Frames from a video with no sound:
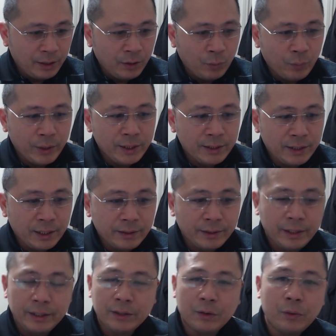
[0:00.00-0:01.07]
when
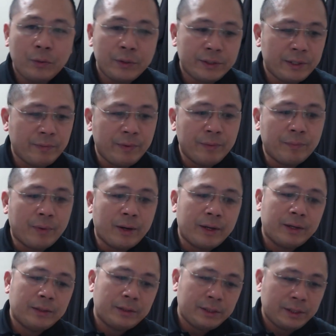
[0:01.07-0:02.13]
sending or receiving
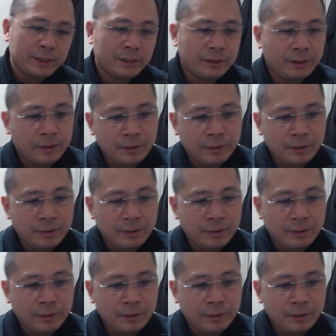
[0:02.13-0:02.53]
files